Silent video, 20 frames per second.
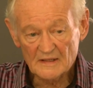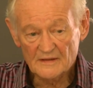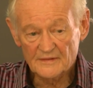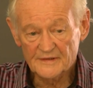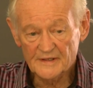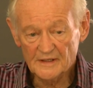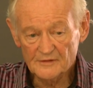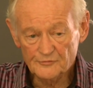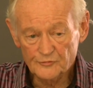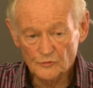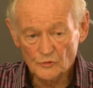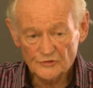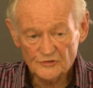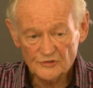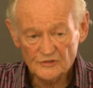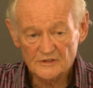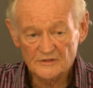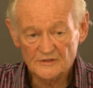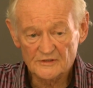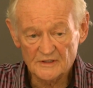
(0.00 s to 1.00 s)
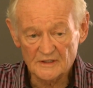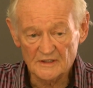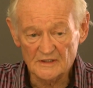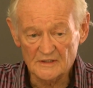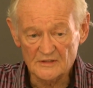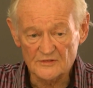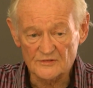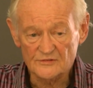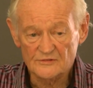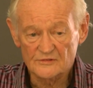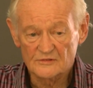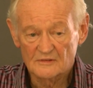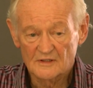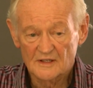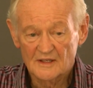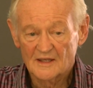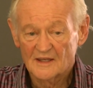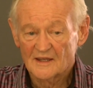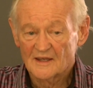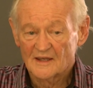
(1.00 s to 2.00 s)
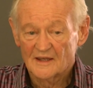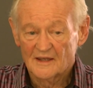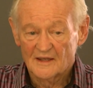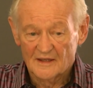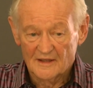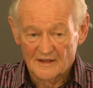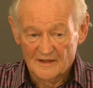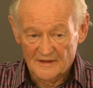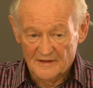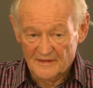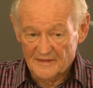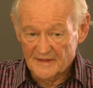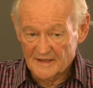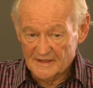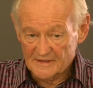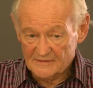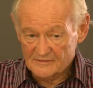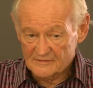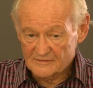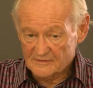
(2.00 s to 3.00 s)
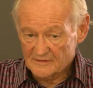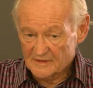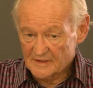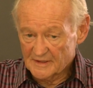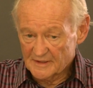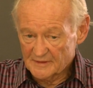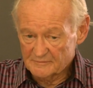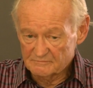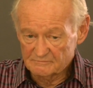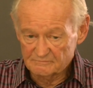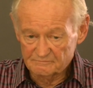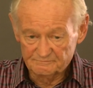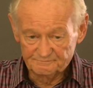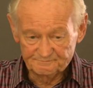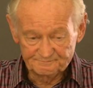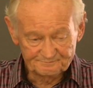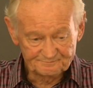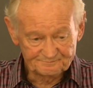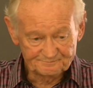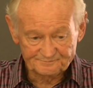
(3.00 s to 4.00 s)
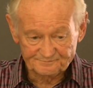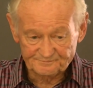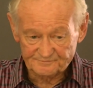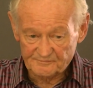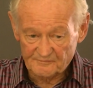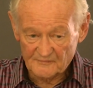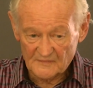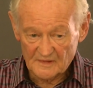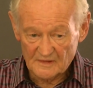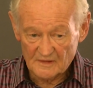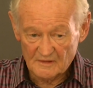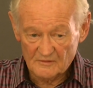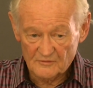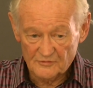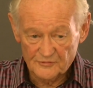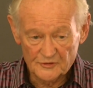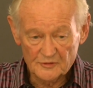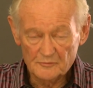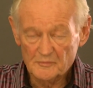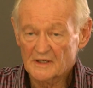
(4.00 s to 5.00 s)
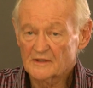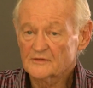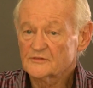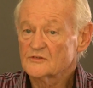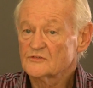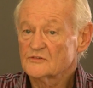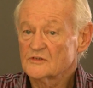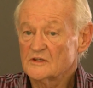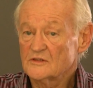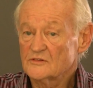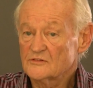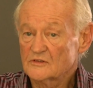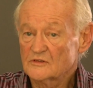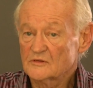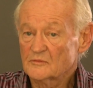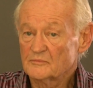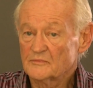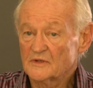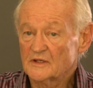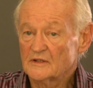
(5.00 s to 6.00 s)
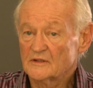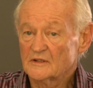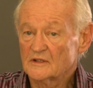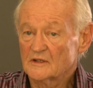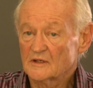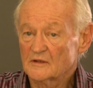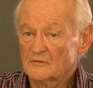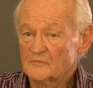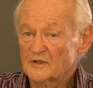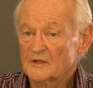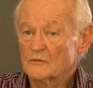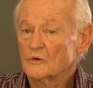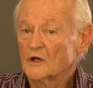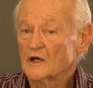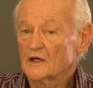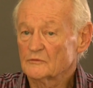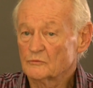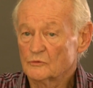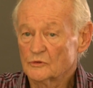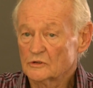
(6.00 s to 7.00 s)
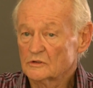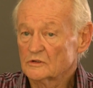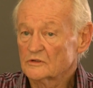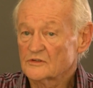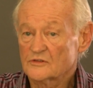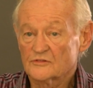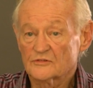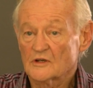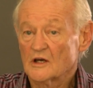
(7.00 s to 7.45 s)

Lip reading: The unfortunate thing is that foot and mouth disease in the big wide world is